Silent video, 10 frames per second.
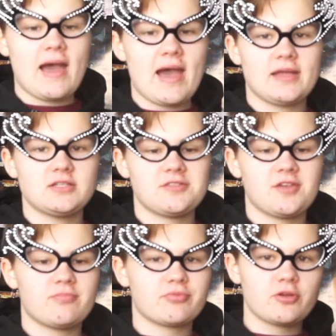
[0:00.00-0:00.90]
And
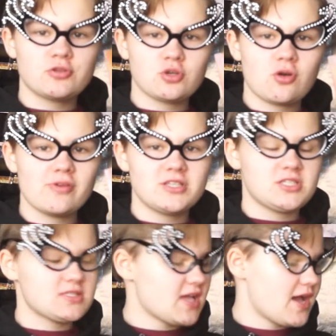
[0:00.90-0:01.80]
the brochure, which
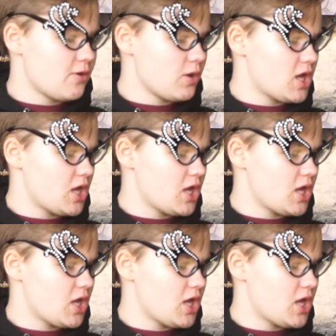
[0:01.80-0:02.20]
is now